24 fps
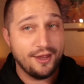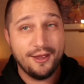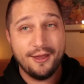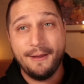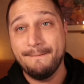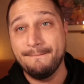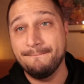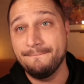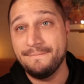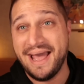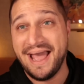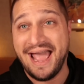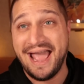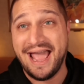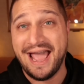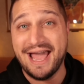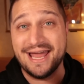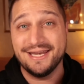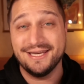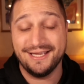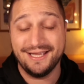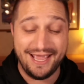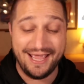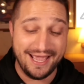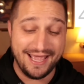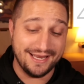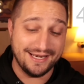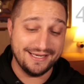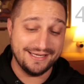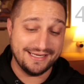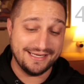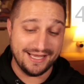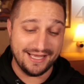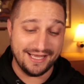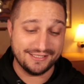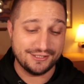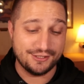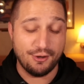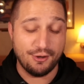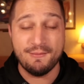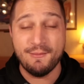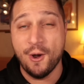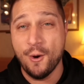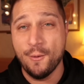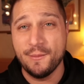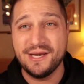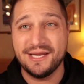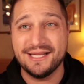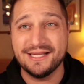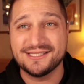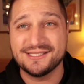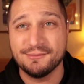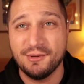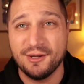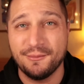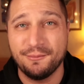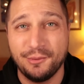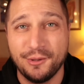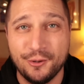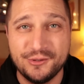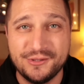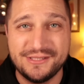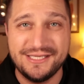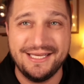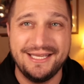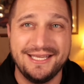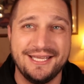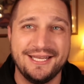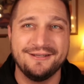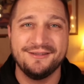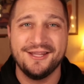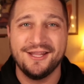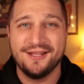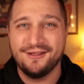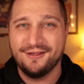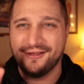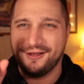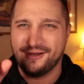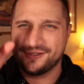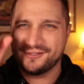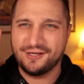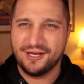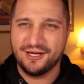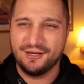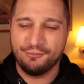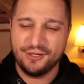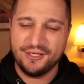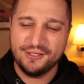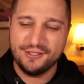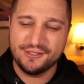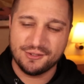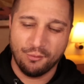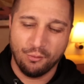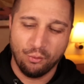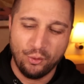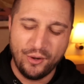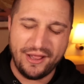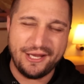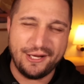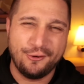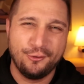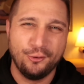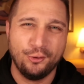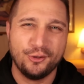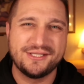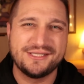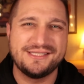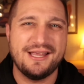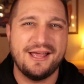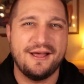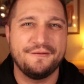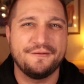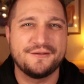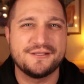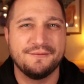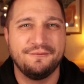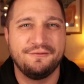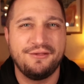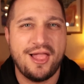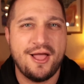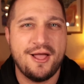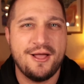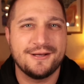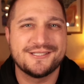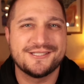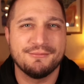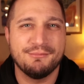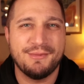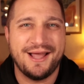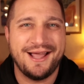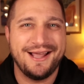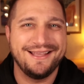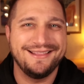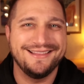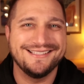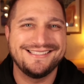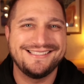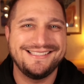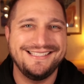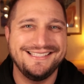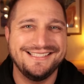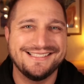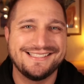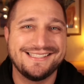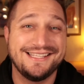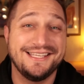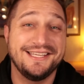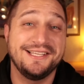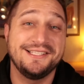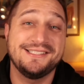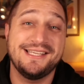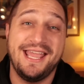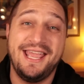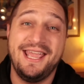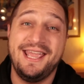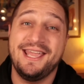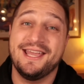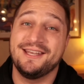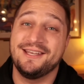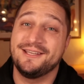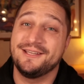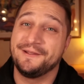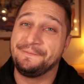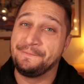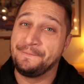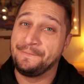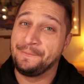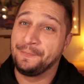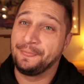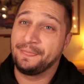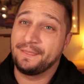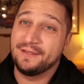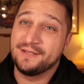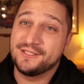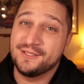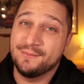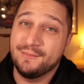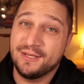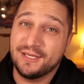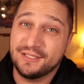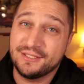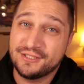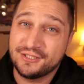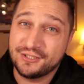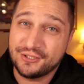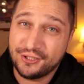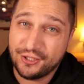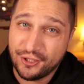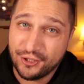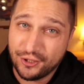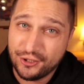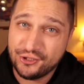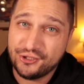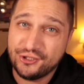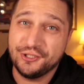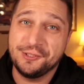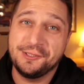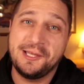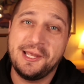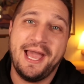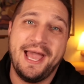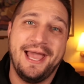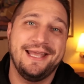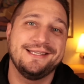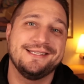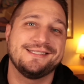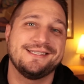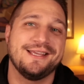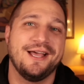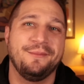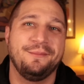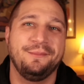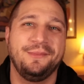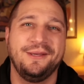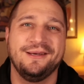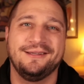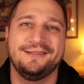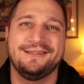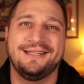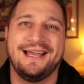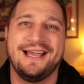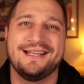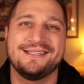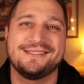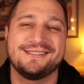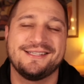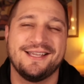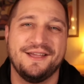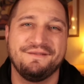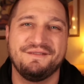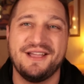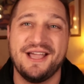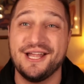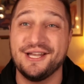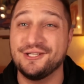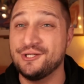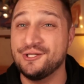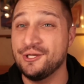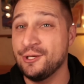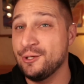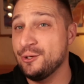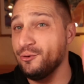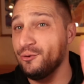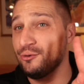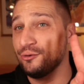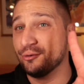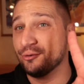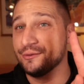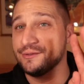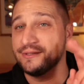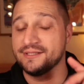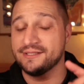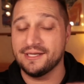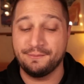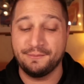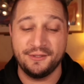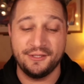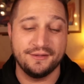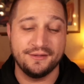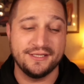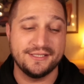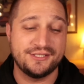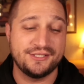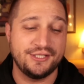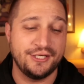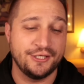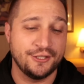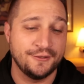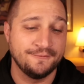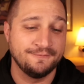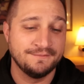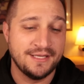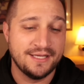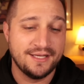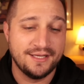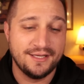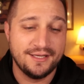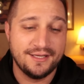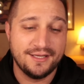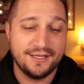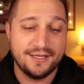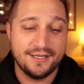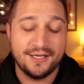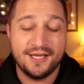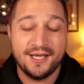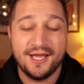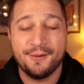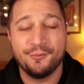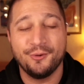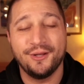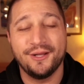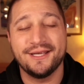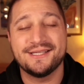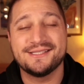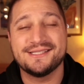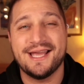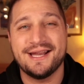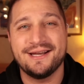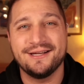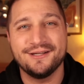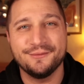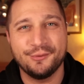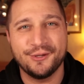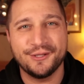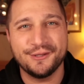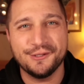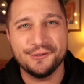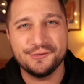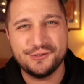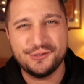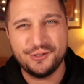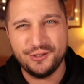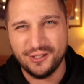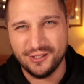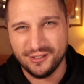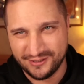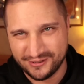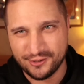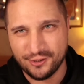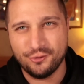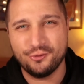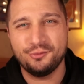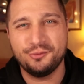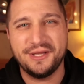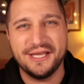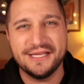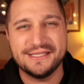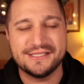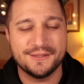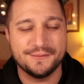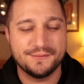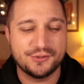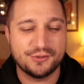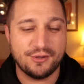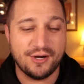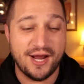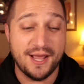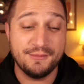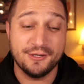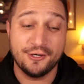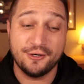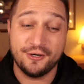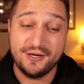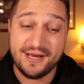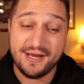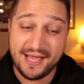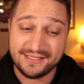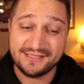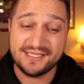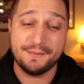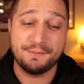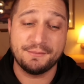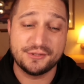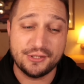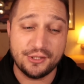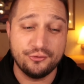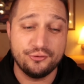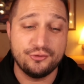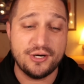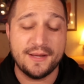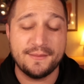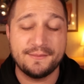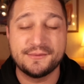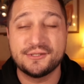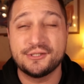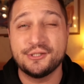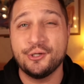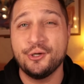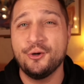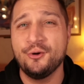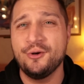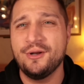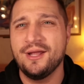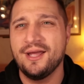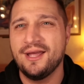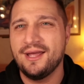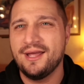bad. And so I'm hoping to get some uploads in. Also going to bring you some really cool stuff, some vlogs, some behind the scenes things, and some excursion guides up in Alaska. I've got two cruises up here this year. I'm really excited to bring those to you. So get subscribed and our next episode drops soon.